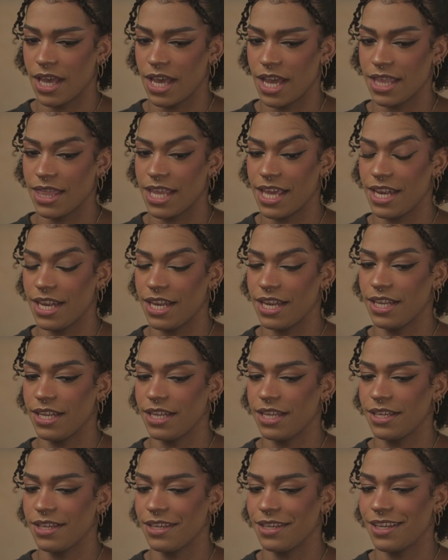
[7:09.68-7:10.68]
And then
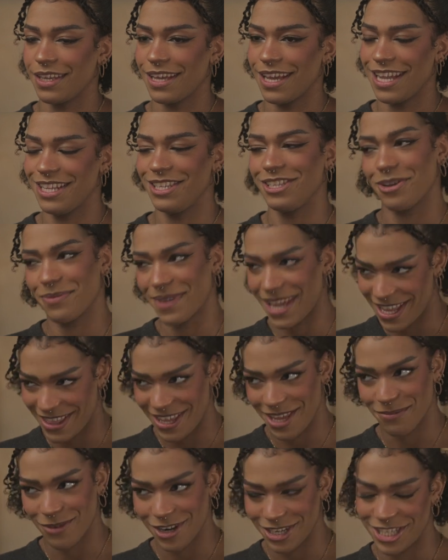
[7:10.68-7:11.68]
ended up getting
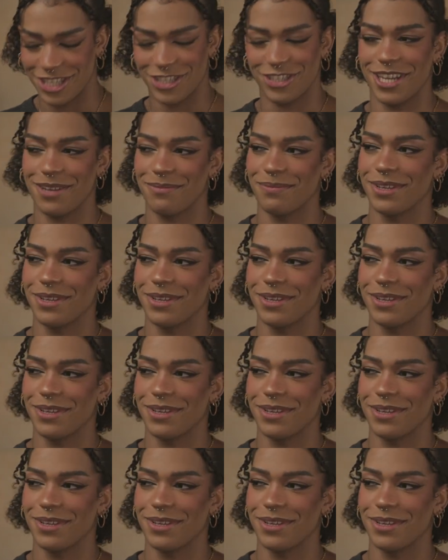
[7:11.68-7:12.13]
the apprenticeship.